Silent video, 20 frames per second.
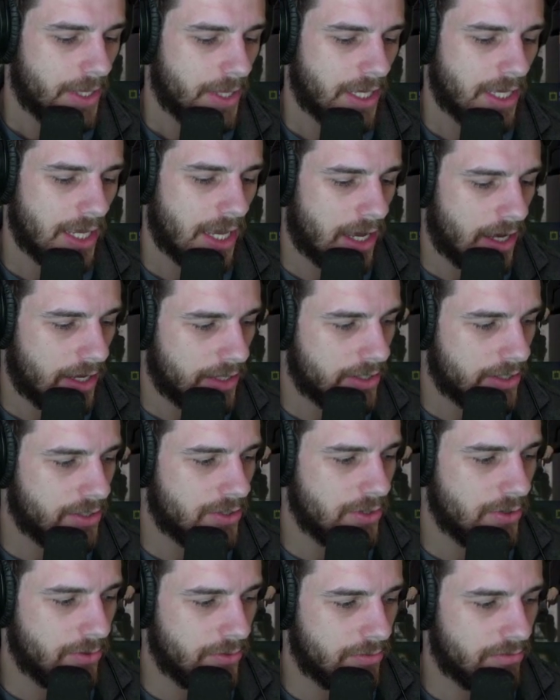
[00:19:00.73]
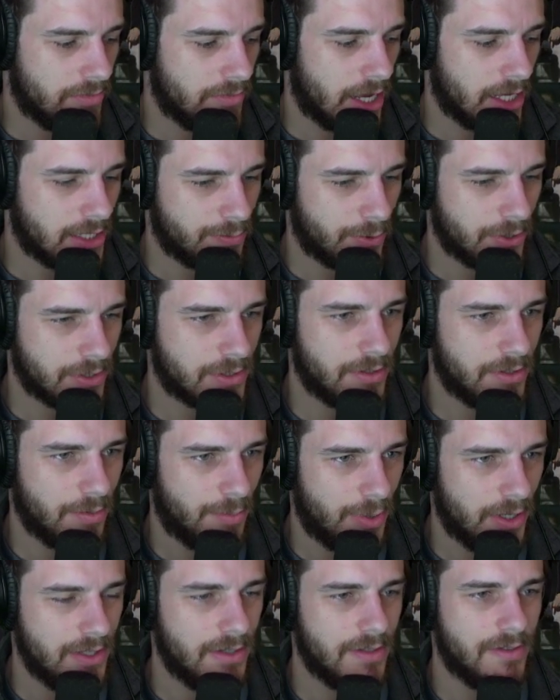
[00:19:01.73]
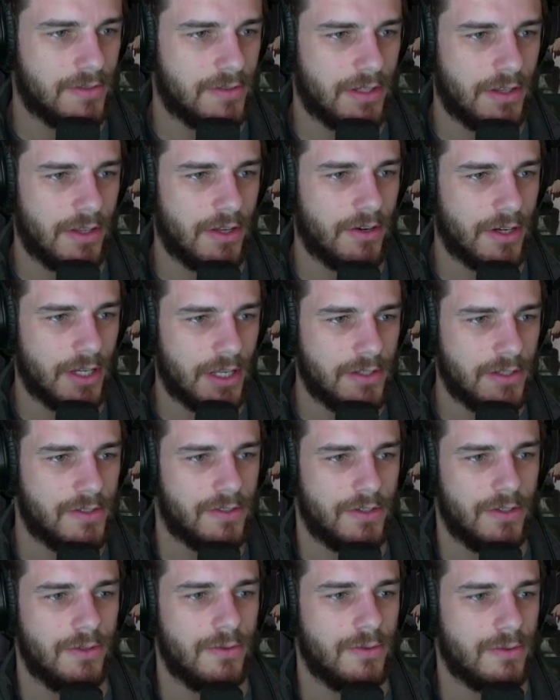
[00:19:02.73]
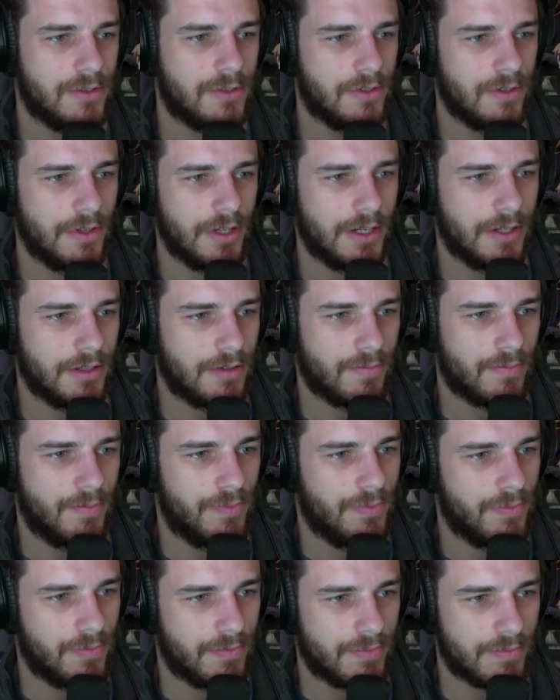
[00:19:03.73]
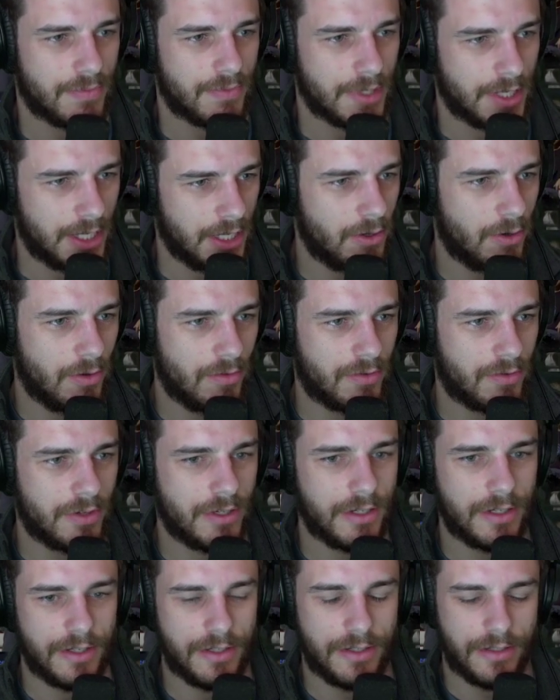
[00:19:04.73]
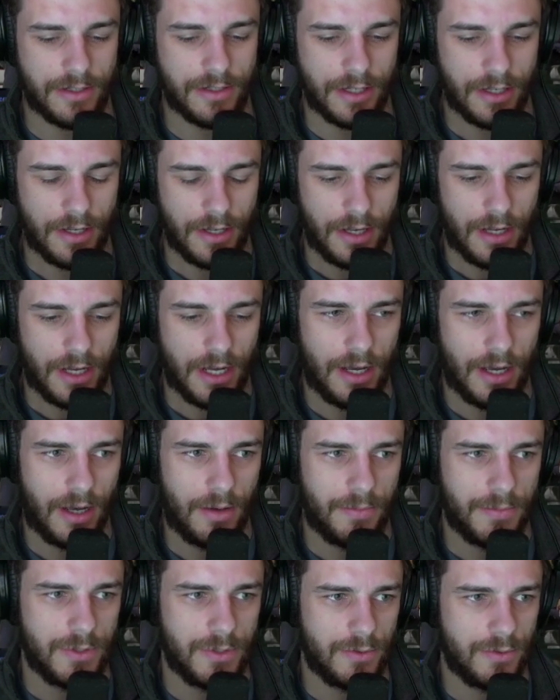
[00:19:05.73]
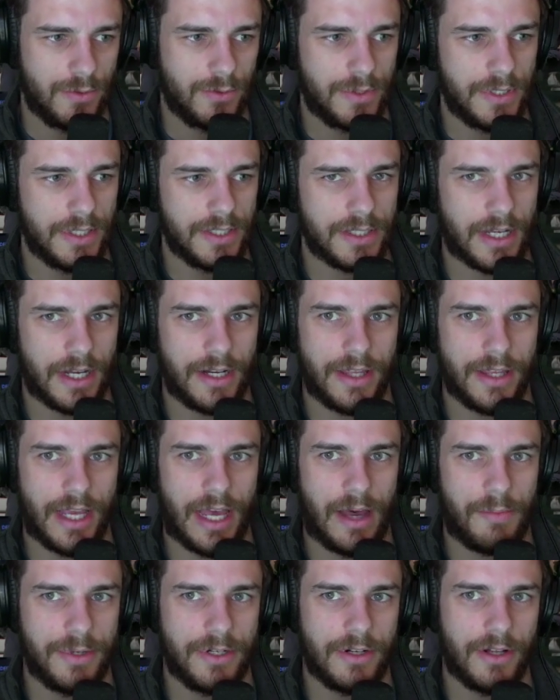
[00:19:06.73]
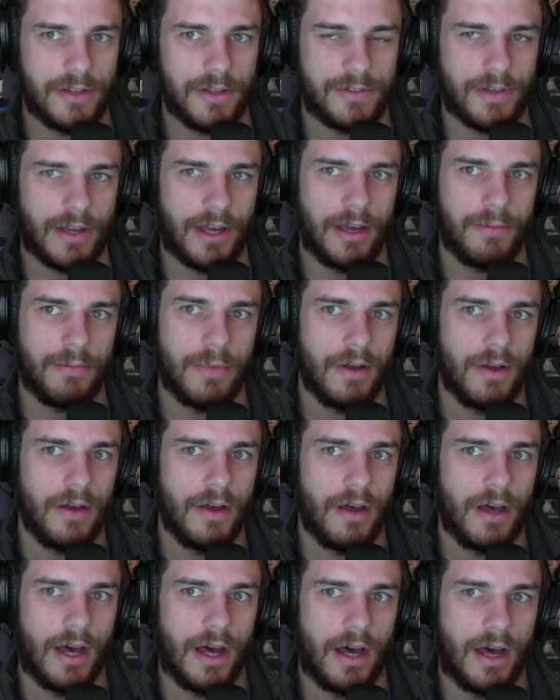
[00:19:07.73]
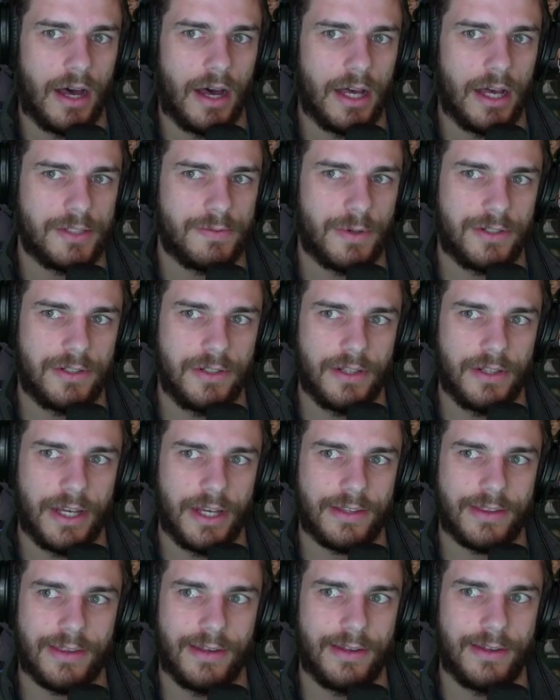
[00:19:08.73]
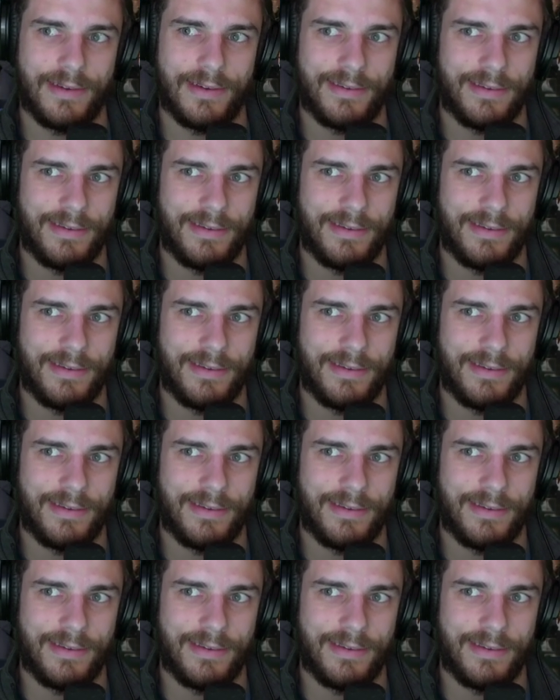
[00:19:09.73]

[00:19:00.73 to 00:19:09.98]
yeah, the dude has personal opinions and they're against you, so like get over it. And you see this kind of thing happening all the time, especially like the